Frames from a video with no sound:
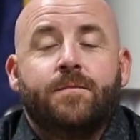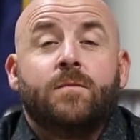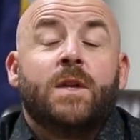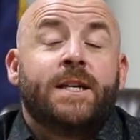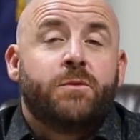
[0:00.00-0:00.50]

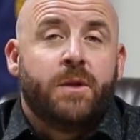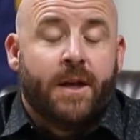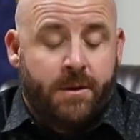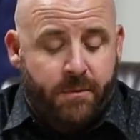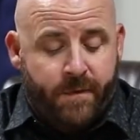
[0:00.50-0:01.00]
Next, we'd
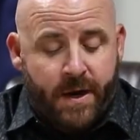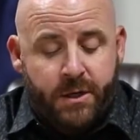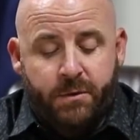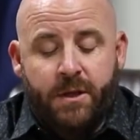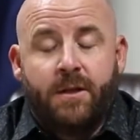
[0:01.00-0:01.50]
like to provide
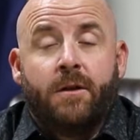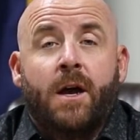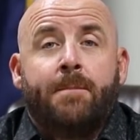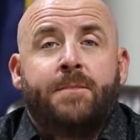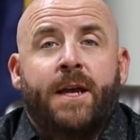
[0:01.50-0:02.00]
you with a little
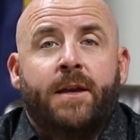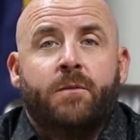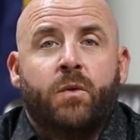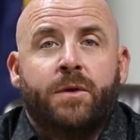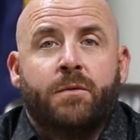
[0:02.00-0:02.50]
update
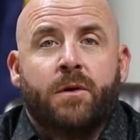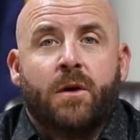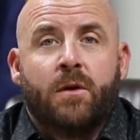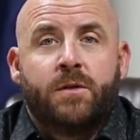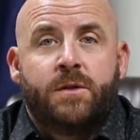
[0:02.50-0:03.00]
with
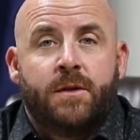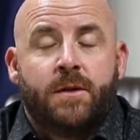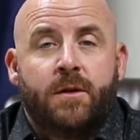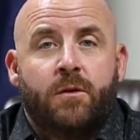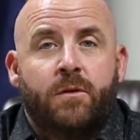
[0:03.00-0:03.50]
regards to the
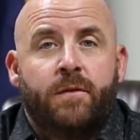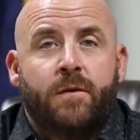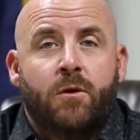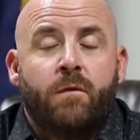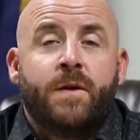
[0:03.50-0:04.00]

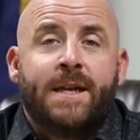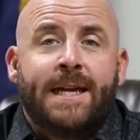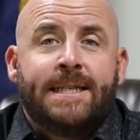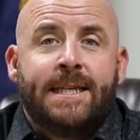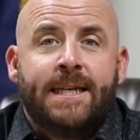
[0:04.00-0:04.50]

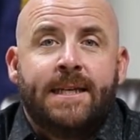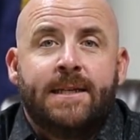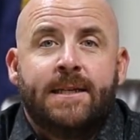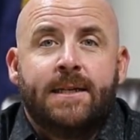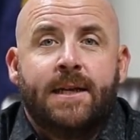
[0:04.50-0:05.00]
COVID-19
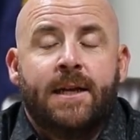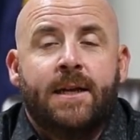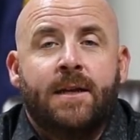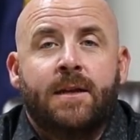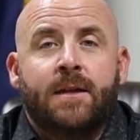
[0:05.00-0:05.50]

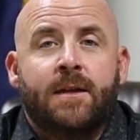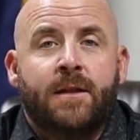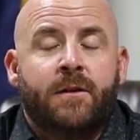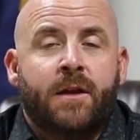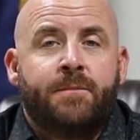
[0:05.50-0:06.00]
and a
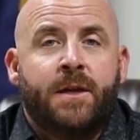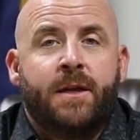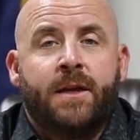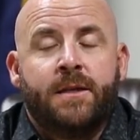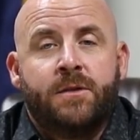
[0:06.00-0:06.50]
little update
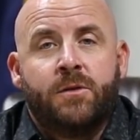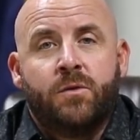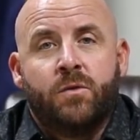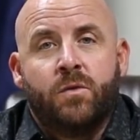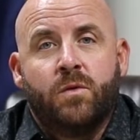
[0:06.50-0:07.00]
as
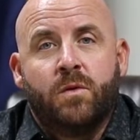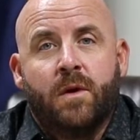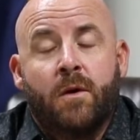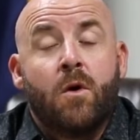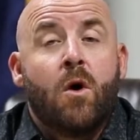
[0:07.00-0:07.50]
to
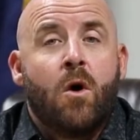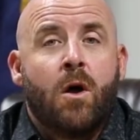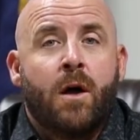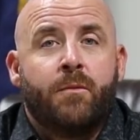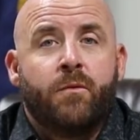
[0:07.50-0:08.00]
our hall
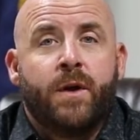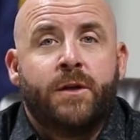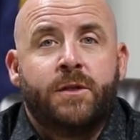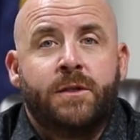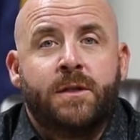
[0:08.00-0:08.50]

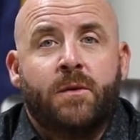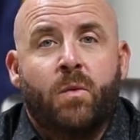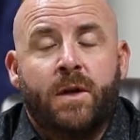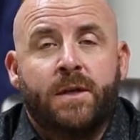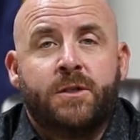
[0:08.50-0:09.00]
operations and
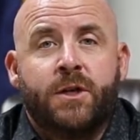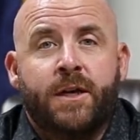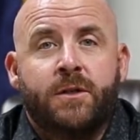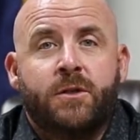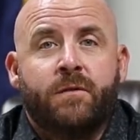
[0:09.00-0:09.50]
what has
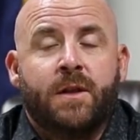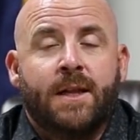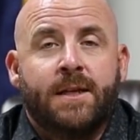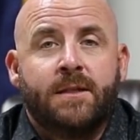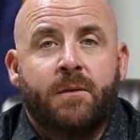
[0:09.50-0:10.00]
changed over the
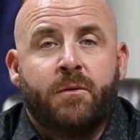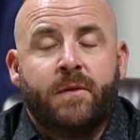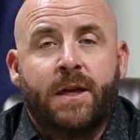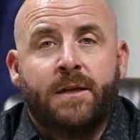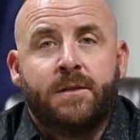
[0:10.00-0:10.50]
last couple of
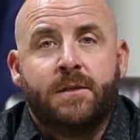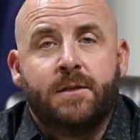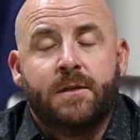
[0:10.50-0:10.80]
days.